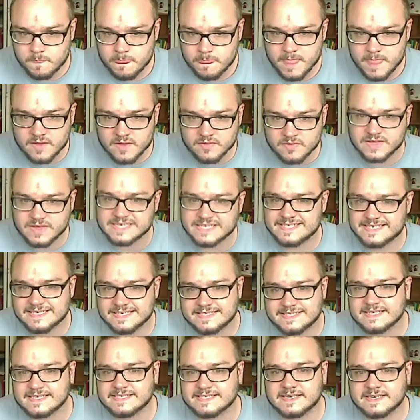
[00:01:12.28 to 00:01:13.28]
These
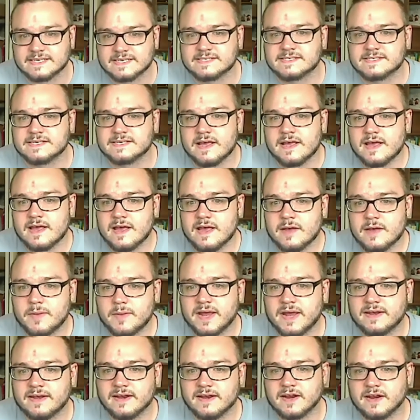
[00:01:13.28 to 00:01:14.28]
statistics
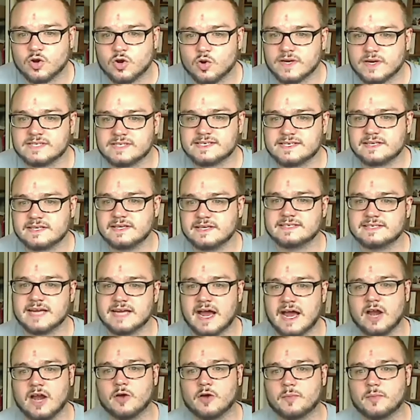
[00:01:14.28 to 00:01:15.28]
paint an increasingly
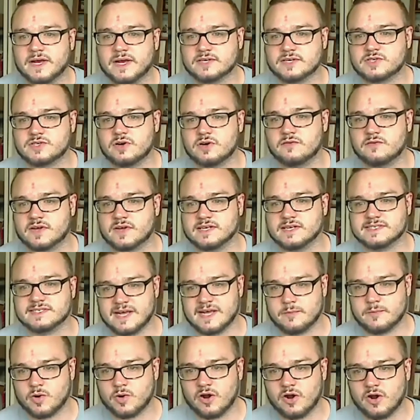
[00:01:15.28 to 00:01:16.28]
dire picture of
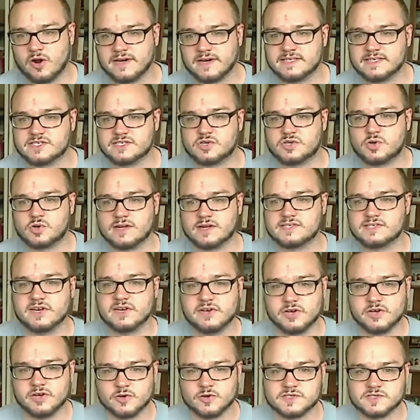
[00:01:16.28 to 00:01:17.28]
contemporary distrust in
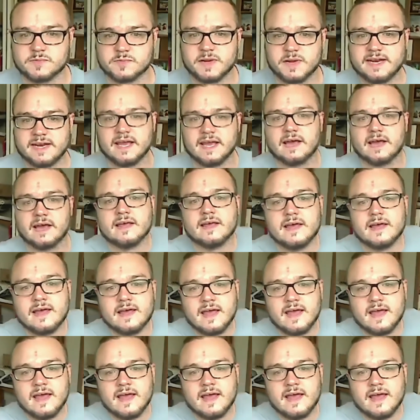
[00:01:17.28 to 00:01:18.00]
news media,